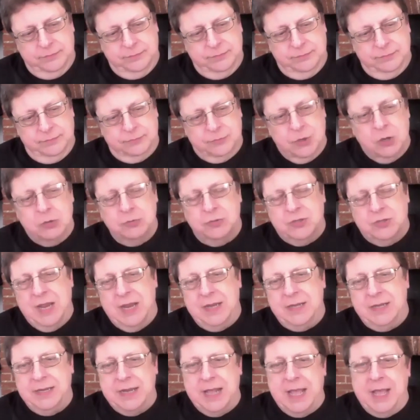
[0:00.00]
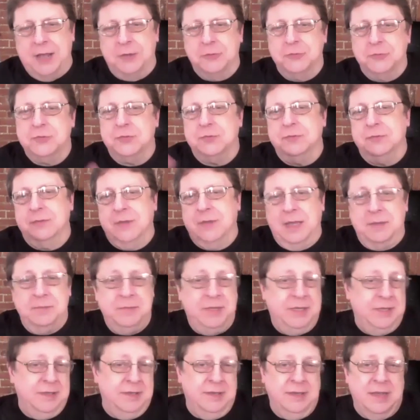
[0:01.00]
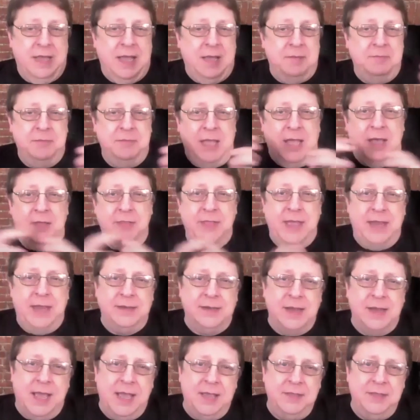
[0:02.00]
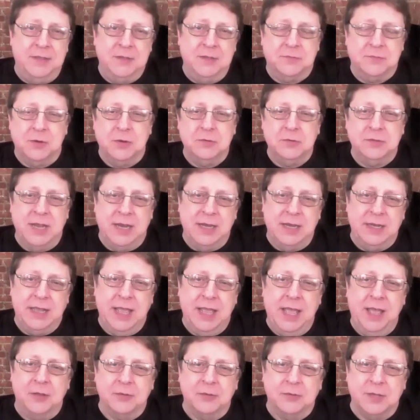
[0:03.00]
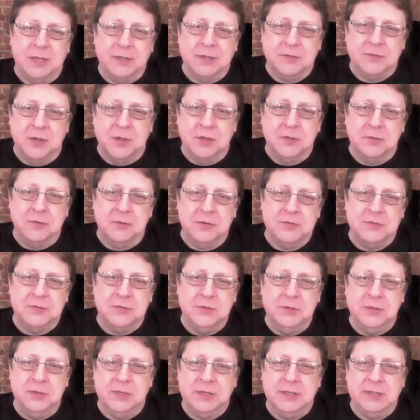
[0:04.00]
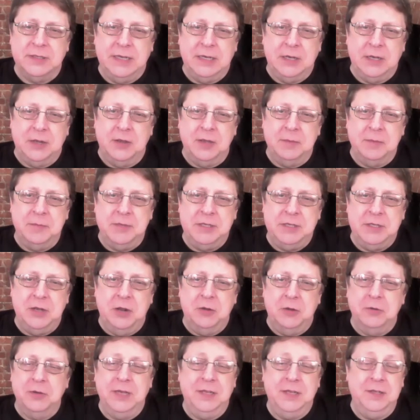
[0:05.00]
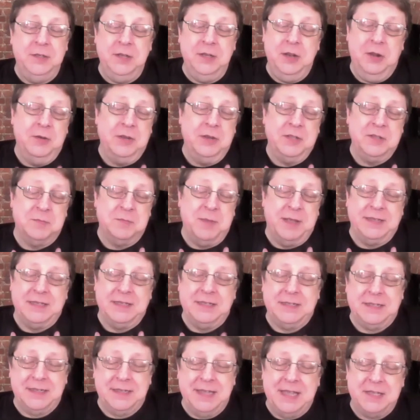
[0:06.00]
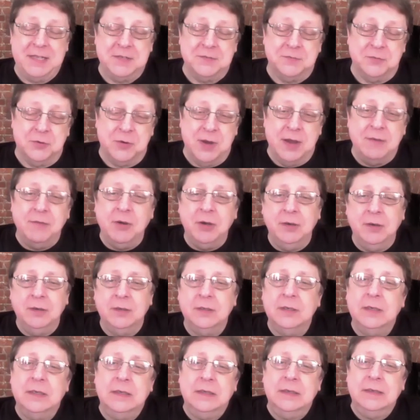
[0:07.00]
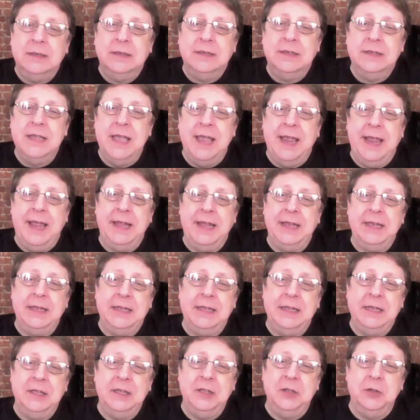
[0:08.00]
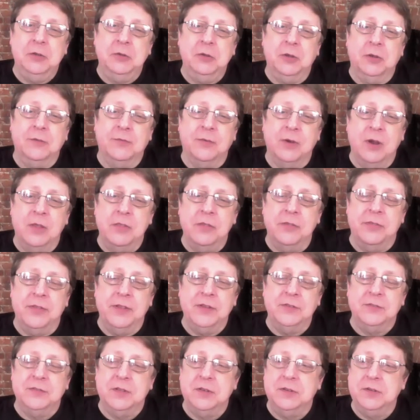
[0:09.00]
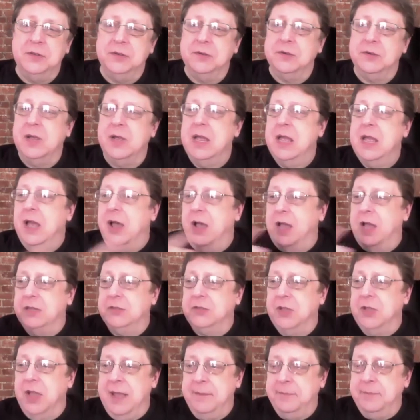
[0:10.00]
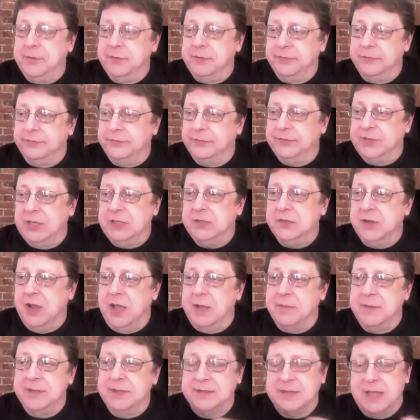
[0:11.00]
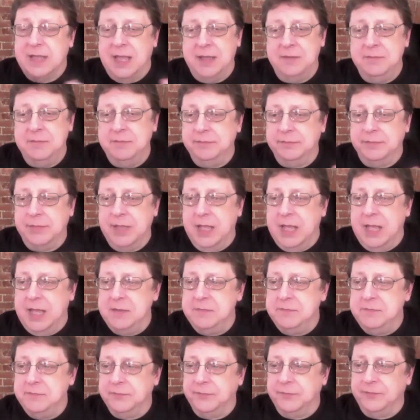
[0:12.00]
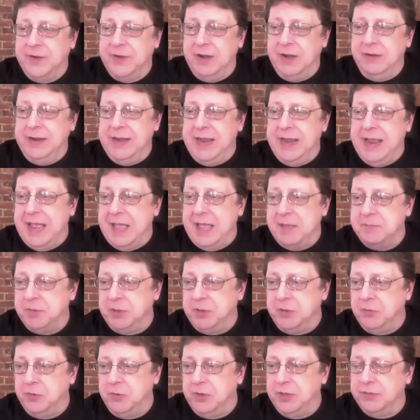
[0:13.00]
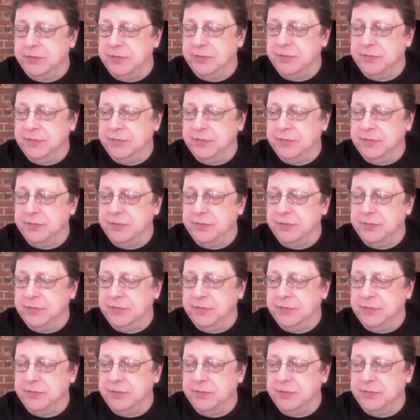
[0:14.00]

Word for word: rotated out. I mean, I'm now that guy that's rotating out. That's all to it. You know, I mean, you don't you don't expect it to last ever. Sure. And you look for other things to do on top of sitcomics, I'm I'm very happy with